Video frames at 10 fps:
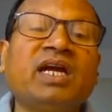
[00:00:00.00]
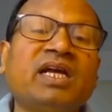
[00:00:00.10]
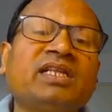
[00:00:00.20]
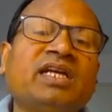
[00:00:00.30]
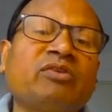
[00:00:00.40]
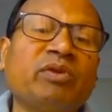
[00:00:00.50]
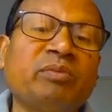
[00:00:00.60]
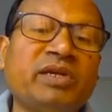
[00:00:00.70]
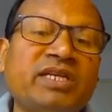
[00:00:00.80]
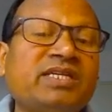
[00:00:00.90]
and that will
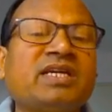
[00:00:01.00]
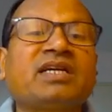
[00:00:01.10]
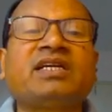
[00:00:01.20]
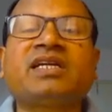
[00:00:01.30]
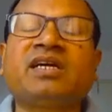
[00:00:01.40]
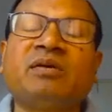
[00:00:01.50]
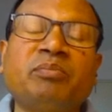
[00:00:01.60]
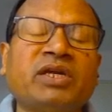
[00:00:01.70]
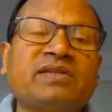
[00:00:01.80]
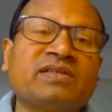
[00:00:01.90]
be detected
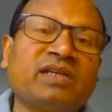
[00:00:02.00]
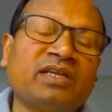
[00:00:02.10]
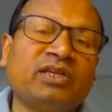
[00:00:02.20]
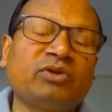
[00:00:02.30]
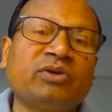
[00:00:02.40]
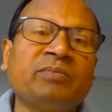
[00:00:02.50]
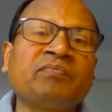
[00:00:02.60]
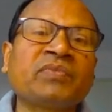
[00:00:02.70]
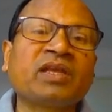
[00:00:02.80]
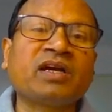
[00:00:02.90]
computationally,
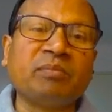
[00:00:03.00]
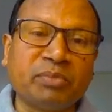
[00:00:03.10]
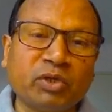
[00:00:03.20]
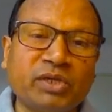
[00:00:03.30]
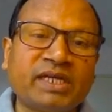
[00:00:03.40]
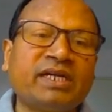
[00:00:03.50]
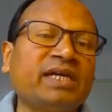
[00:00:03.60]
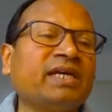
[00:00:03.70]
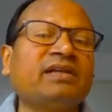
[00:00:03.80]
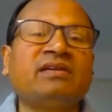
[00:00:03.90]
computed,
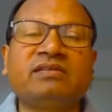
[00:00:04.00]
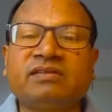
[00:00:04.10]
and